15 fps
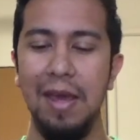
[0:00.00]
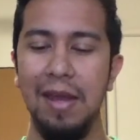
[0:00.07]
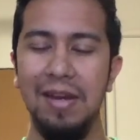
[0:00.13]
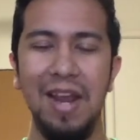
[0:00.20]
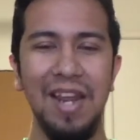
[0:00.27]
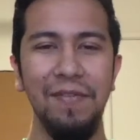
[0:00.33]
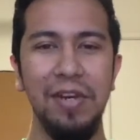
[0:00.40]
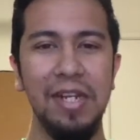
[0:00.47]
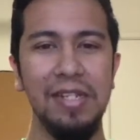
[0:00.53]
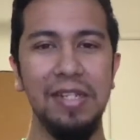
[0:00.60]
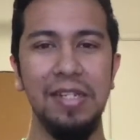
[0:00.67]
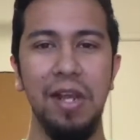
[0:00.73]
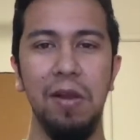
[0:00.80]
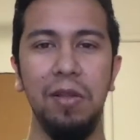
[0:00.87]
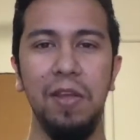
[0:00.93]
Not even
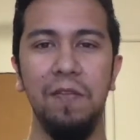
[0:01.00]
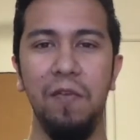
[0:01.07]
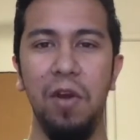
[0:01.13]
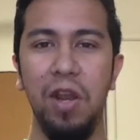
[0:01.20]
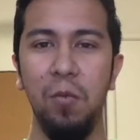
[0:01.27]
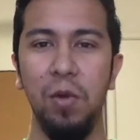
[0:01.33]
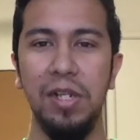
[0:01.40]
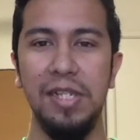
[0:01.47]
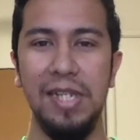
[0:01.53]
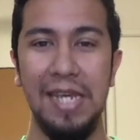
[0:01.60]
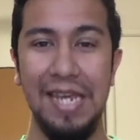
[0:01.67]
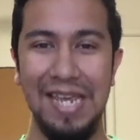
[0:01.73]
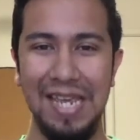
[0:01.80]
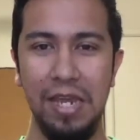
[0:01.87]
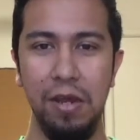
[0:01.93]
necessarily for anyone to
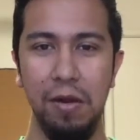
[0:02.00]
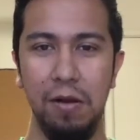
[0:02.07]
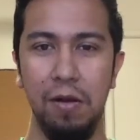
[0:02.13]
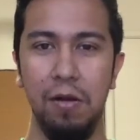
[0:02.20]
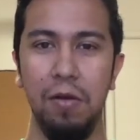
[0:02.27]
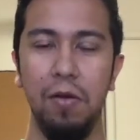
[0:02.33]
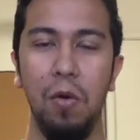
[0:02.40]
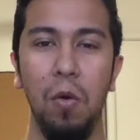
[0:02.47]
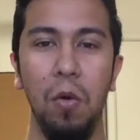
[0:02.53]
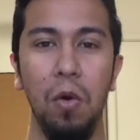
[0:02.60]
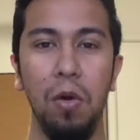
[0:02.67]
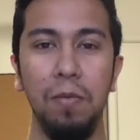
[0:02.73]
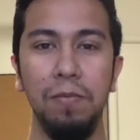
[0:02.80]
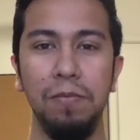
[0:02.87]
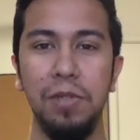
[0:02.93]
hear
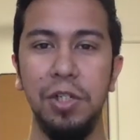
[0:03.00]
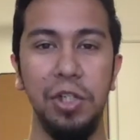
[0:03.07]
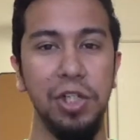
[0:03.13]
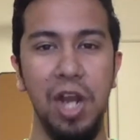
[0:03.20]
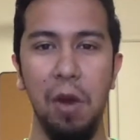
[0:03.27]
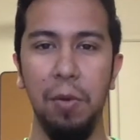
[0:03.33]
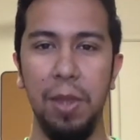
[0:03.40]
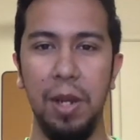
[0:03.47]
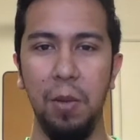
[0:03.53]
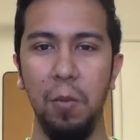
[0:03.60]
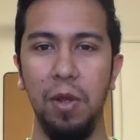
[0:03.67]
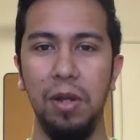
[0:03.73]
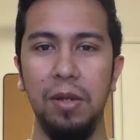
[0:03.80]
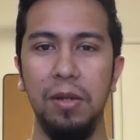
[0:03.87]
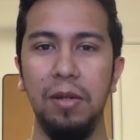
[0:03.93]
or to share with
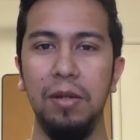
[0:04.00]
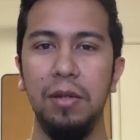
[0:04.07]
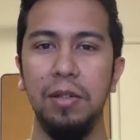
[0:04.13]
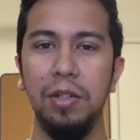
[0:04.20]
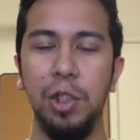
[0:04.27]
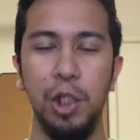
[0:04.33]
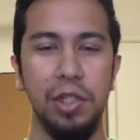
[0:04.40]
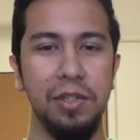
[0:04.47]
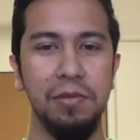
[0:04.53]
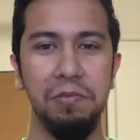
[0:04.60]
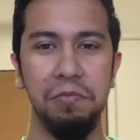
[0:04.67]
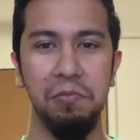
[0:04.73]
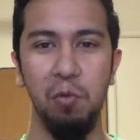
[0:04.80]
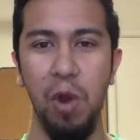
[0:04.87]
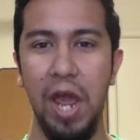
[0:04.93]
anyone. Just
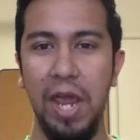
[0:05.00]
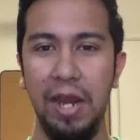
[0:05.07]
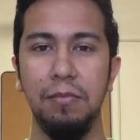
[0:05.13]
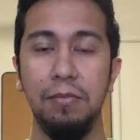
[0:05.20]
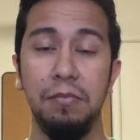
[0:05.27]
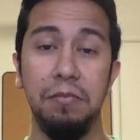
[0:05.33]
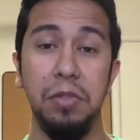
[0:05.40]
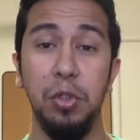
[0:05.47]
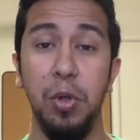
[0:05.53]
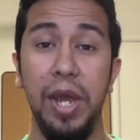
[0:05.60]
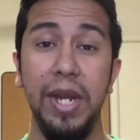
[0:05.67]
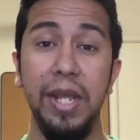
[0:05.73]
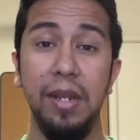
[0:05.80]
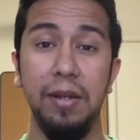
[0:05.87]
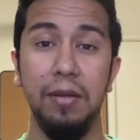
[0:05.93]
write. So I
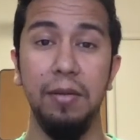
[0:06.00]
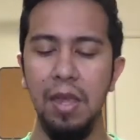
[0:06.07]
did.